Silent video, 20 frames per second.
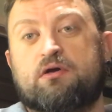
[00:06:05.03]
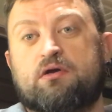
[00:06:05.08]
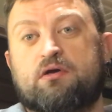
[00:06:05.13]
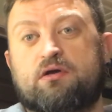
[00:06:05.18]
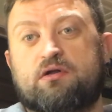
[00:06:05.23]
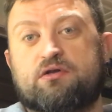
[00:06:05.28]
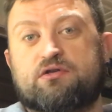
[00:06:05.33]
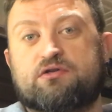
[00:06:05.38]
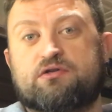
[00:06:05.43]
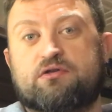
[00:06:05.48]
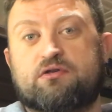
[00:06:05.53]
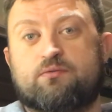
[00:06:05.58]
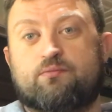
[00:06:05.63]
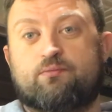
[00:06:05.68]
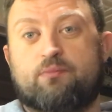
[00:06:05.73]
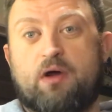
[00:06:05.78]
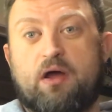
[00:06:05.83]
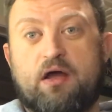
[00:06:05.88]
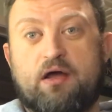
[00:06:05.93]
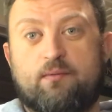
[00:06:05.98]
It's the
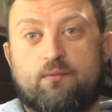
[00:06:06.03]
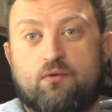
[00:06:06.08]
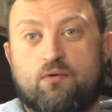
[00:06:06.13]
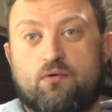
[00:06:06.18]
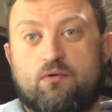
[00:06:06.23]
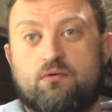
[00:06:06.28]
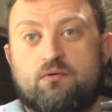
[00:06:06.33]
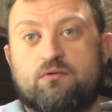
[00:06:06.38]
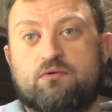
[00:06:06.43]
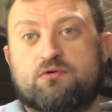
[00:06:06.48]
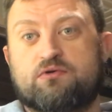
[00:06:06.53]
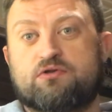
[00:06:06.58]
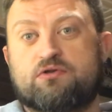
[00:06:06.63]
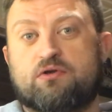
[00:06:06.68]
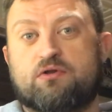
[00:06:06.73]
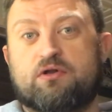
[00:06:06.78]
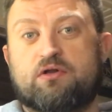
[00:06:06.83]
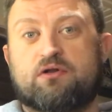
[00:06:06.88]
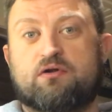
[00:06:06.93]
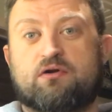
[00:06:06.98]
Bible. So
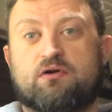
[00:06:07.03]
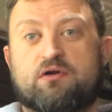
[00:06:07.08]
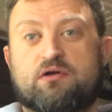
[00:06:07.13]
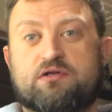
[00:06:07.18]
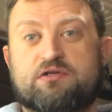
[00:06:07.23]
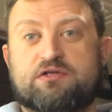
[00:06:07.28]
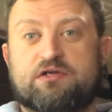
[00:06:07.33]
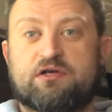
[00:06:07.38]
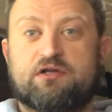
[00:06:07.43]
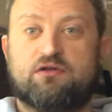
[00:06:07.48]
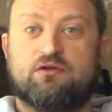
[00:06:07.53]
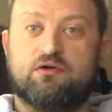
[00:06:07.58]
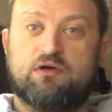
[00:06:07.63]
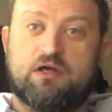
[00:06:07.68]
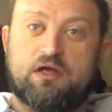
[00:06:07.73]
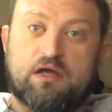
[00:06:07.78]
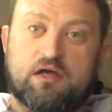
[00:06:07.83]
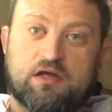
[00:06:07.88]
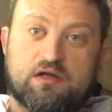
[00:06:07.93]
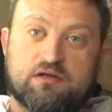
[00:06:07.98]
then they're going to say, you
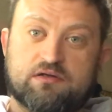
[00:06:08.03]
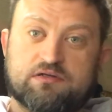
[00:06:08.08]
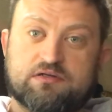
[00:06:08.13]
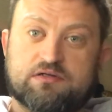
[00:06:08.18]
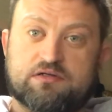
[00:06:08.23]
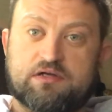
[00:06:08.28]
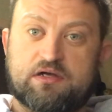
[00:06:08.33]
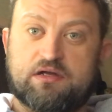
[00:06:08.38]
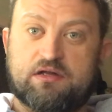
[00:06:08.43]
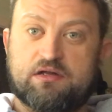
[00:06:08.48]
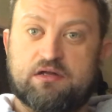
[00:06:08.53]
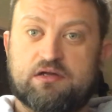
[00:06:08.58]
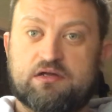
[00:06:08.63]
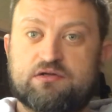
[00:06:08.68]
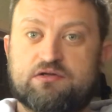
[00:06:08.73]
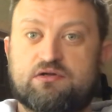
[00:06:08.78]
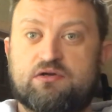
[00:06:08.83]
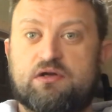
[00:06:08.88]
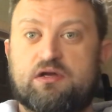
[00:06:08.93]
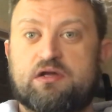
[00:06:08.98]
can't say this,
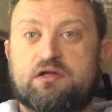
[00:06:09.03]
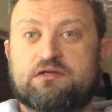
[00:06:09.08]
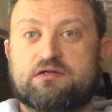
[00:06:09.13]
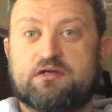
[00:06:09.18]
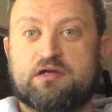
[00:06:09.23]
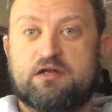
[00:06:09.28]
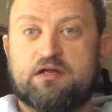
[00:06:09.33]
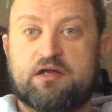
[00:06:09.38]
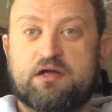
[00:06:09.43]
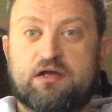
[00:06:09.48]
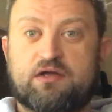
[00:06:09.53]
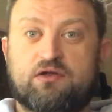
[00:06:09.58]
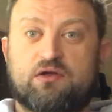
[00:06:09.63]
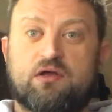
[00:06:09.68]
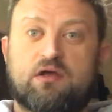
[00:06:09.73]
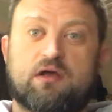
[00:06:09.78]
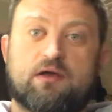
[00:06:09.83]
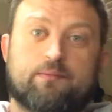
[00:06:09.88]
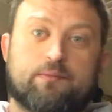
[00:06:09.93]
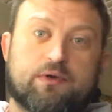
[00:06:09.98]
you can't say that, you
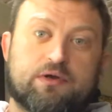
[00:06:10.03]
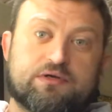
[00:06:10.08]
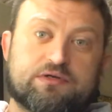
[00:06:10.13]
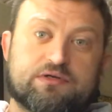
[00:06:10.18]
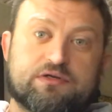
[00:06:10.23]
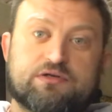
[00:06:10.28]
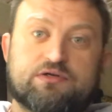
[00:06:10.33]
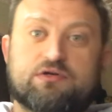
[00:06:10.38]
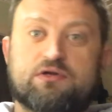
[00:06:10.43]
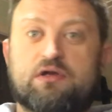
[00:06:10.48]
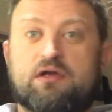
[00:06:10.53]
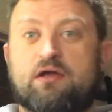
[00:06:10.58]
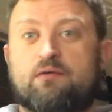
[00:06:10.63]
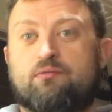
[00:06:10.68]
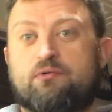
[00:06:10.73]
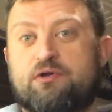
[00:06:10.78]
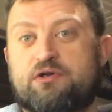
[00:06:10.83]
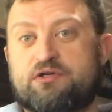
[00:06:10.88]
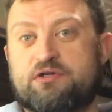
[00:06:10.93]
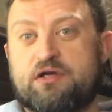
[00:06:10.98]
can't preach this, you can't
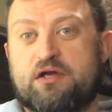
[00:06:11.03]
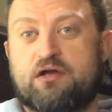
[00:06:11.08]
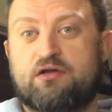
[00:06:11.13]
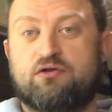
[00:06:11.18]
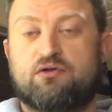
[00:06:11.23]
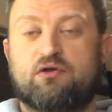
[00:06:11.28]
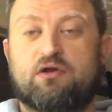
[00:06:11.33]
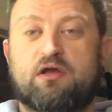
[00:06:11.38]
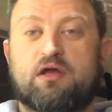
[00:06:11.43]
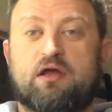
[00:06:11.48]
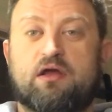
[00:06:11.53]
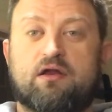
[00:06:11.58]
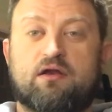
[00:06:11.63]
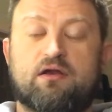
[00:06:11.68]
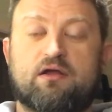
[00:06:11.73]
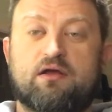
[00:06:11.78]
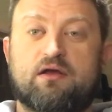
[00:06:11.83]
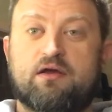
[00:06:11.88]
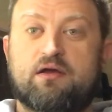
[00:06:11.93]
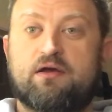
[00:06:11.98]
preach that, you can't.
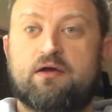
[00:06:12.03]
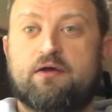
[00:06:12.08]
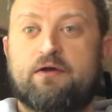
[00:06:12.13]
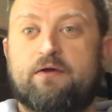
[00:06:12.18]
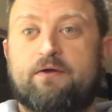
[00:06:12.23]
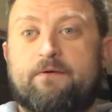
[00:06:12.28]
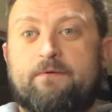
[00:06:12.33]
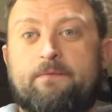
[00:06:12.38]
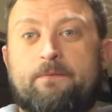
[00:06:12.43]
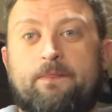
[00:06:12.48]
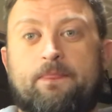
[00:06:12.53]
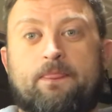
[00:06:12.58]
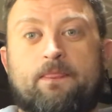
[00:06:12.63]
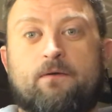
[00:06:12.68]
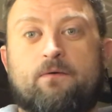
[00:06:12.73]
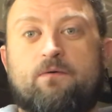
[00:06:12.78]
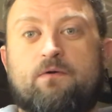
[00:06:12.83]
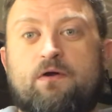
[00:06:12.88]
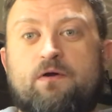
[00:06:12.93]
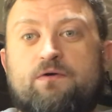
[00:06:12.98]

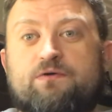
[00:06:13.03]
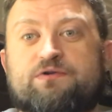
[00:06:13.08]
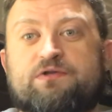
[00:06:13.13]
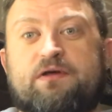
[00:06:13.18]
Who knows?